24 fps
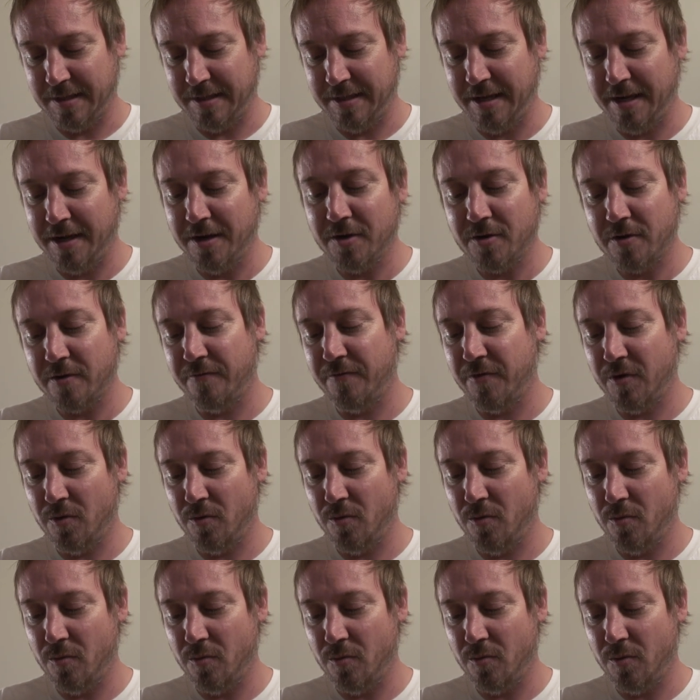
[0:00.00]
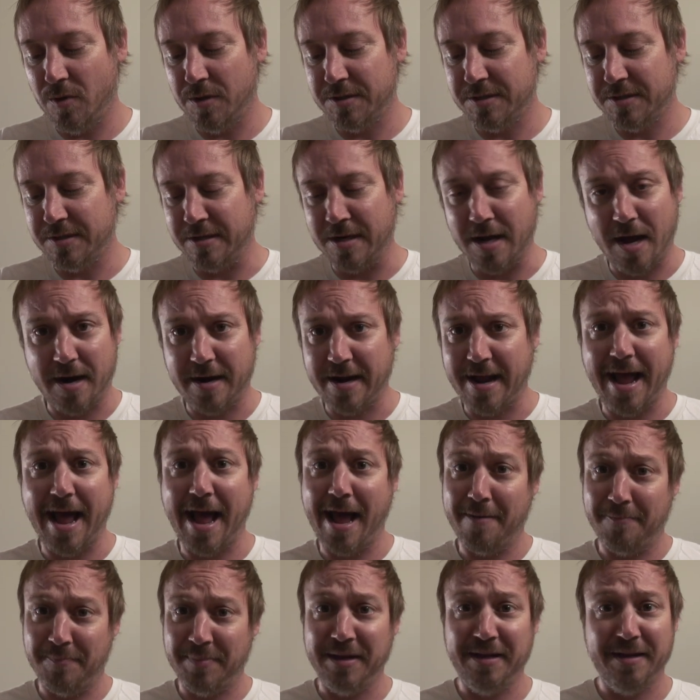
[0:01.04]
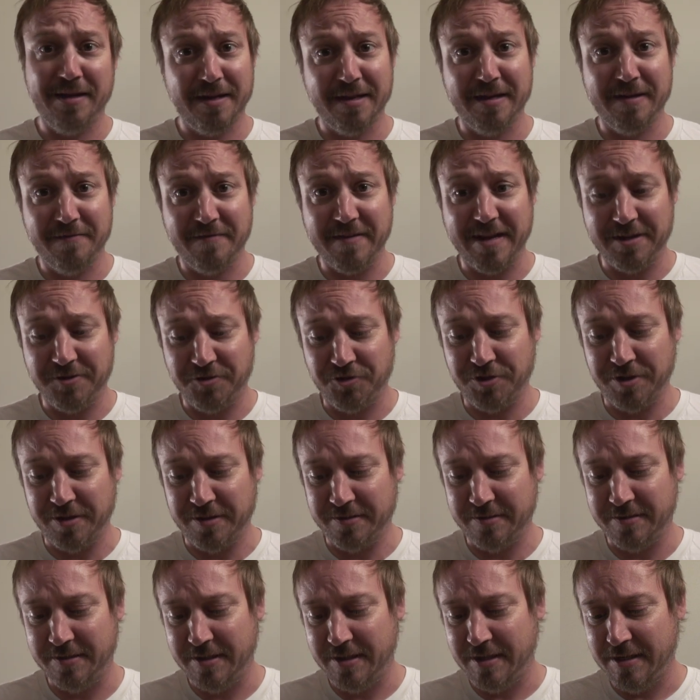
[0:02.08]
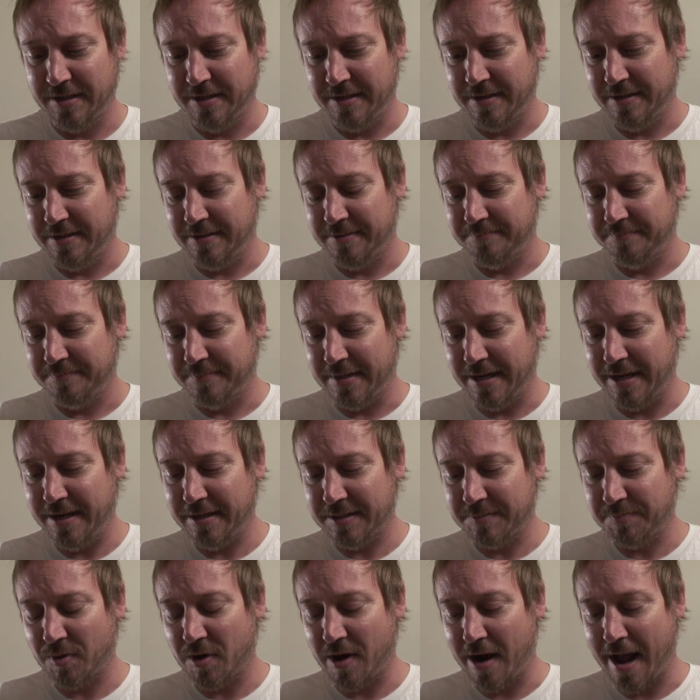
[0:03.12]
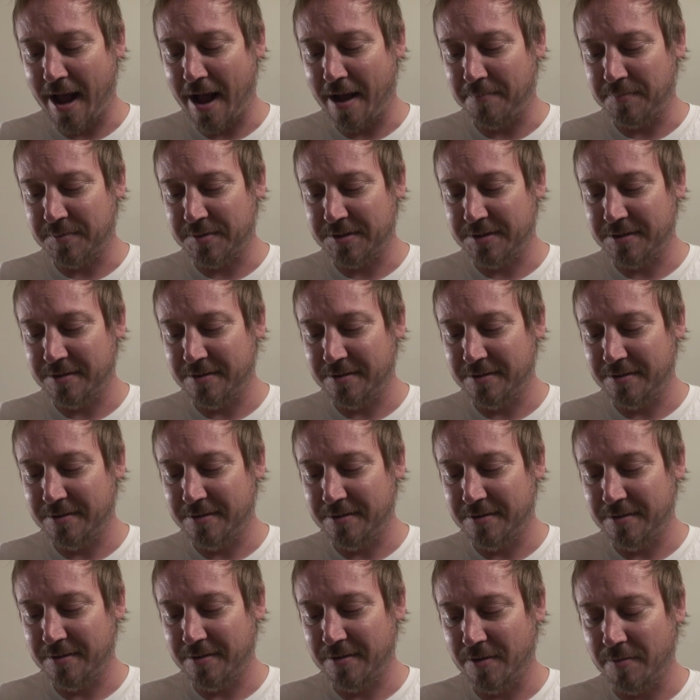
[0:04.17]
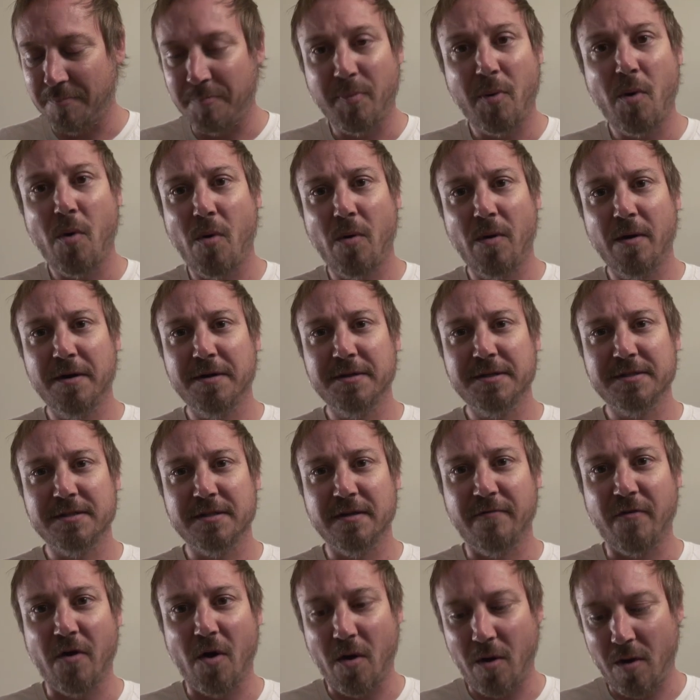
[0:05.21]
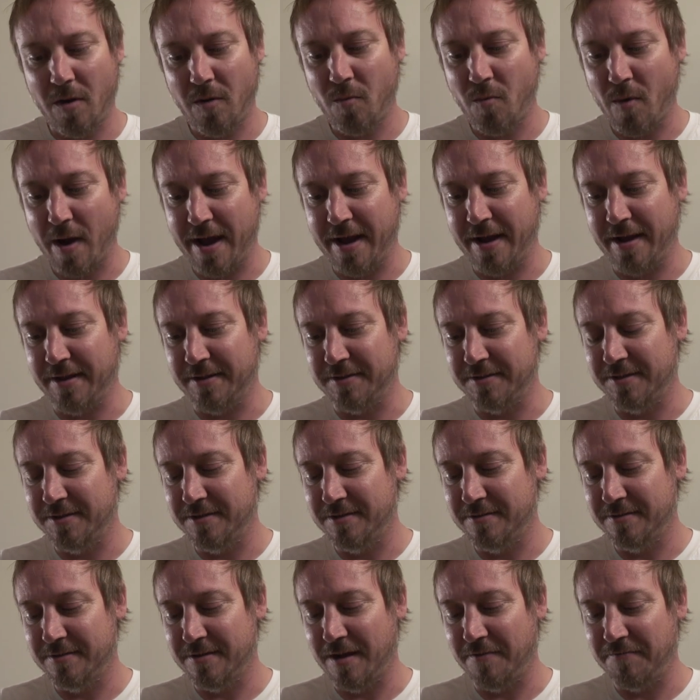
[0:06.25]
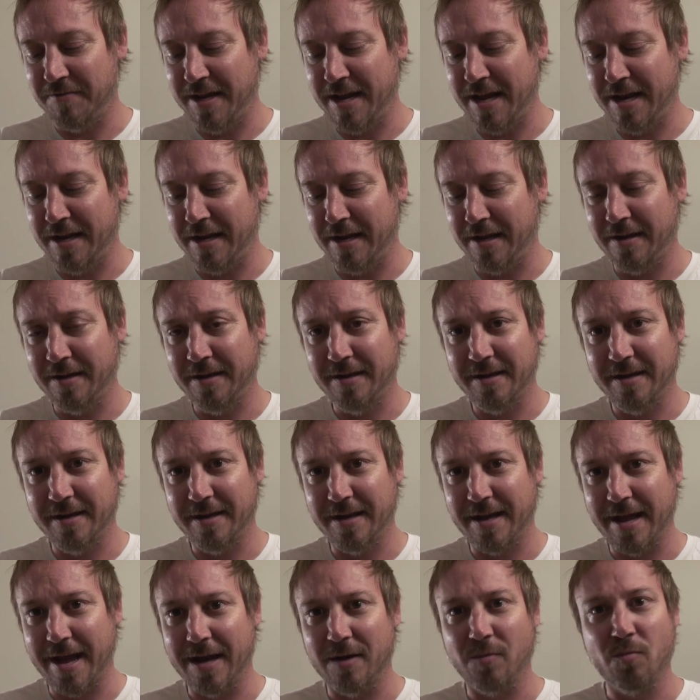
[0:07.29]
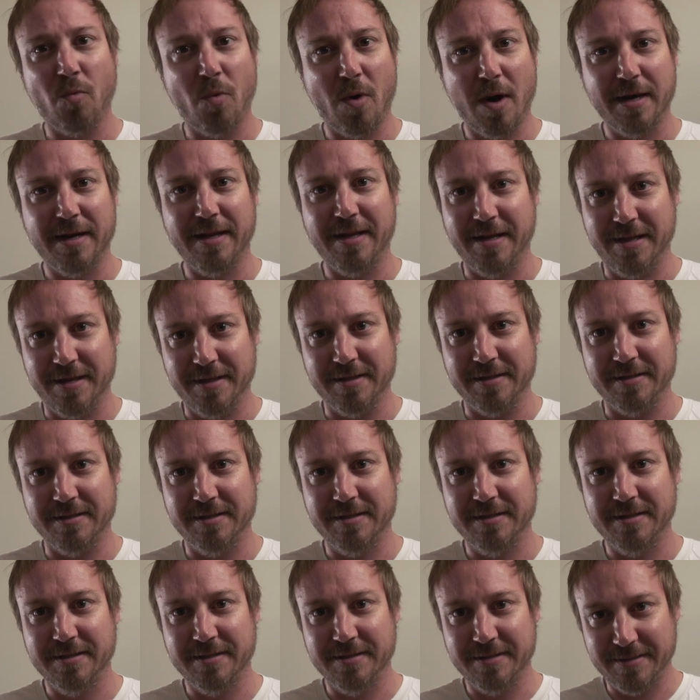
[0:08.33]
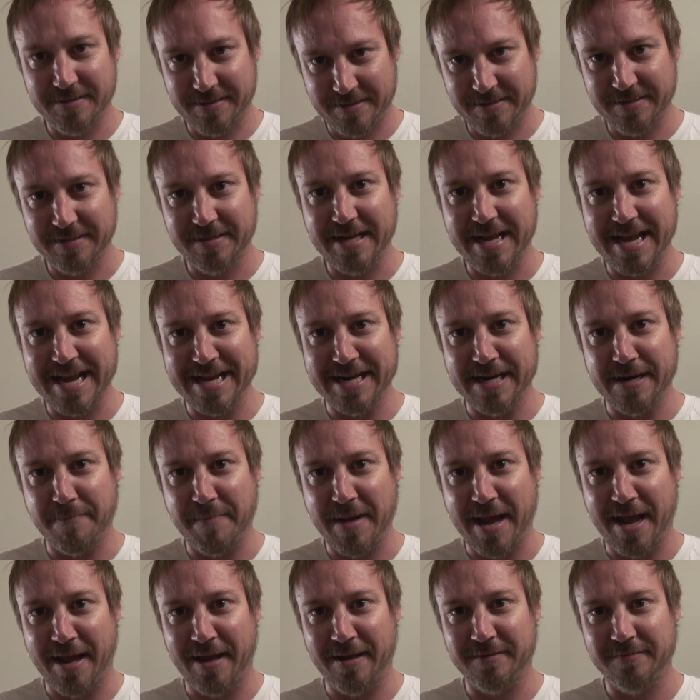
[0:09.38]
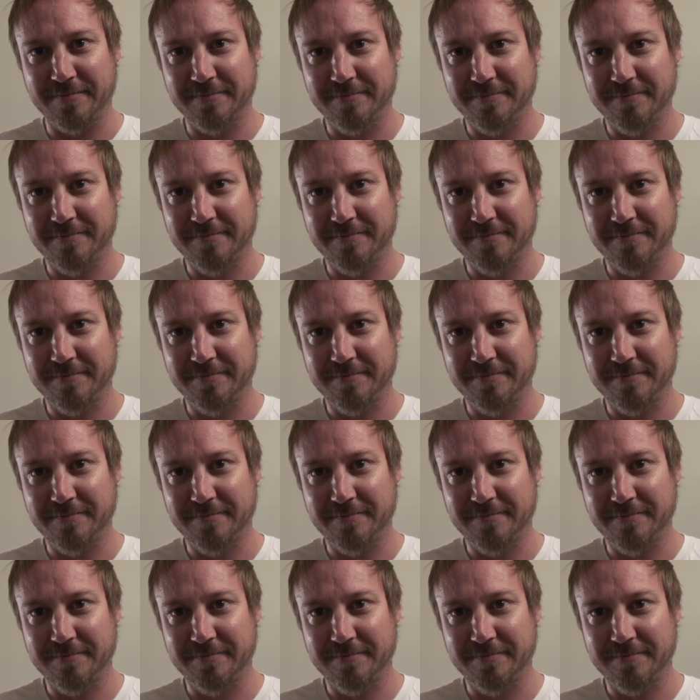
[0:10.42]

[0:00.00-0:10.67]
The interview was not a happy invention. It is perhaps the poorest of all ways of getting at what is in a man.